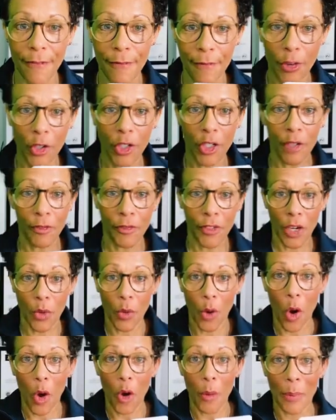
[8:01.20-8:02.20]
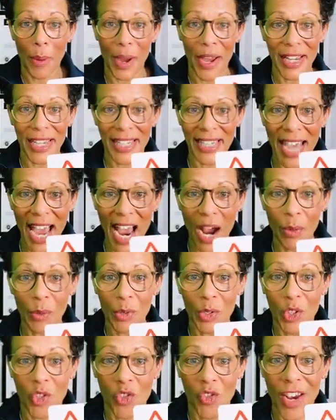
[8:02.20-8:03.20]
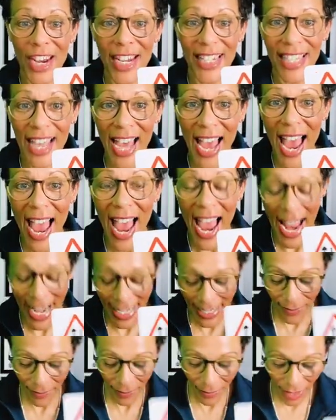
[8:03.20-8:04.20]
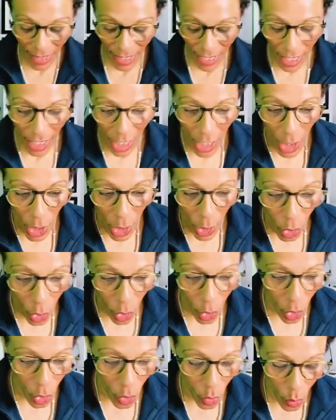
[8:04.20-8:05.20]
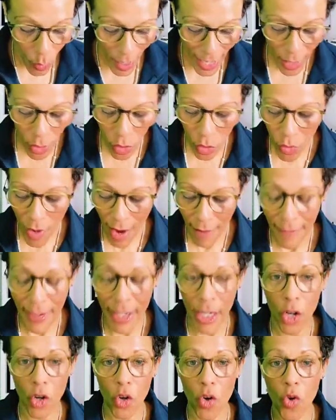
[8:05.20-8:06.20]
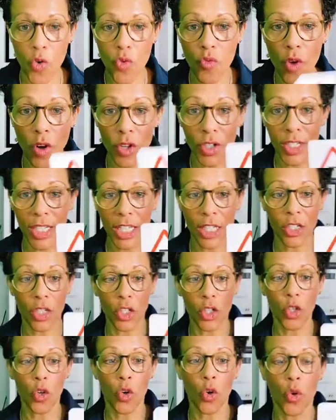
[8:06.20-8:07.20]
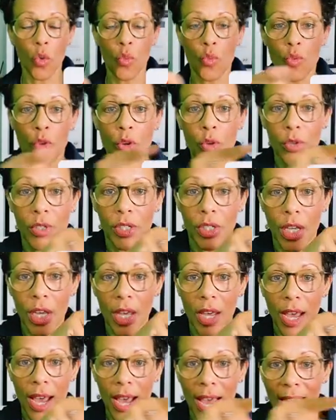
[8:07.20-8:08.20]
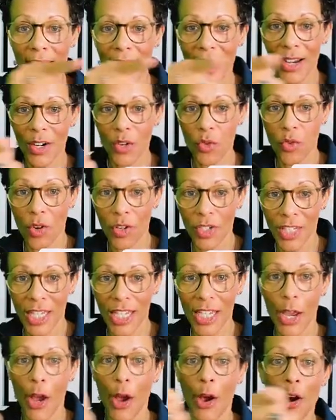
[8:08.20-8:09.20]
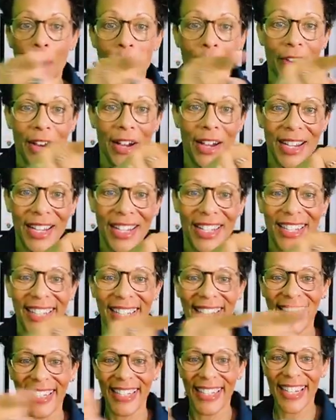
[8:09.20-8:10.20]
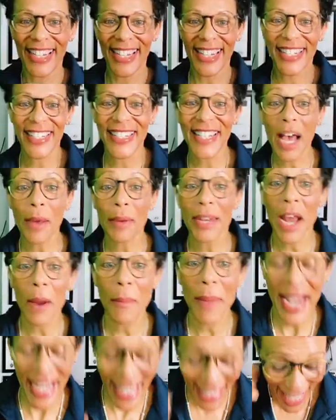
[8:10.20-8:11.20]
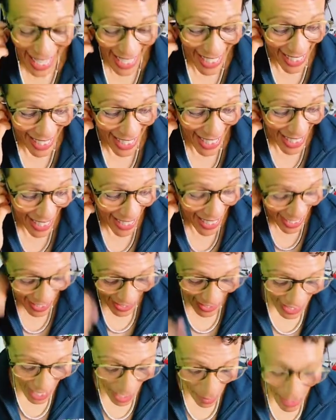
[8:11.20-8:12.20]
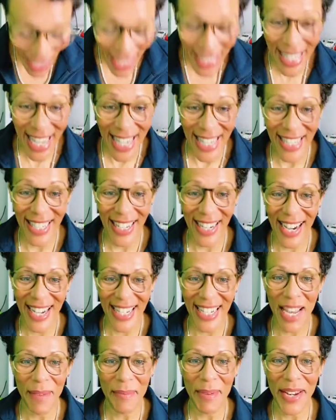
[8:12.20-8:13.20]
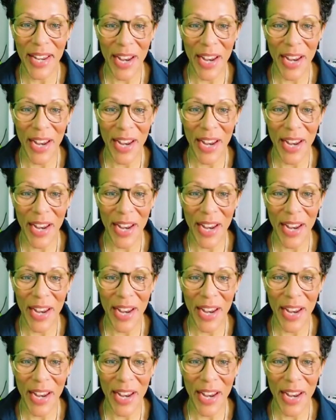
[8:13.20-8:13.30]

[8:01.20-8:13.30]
front of you, up and down, straight ahead. Two-way traffic crosses your route, crossing over. Does that now make sense? Does that make sense, guys? Let me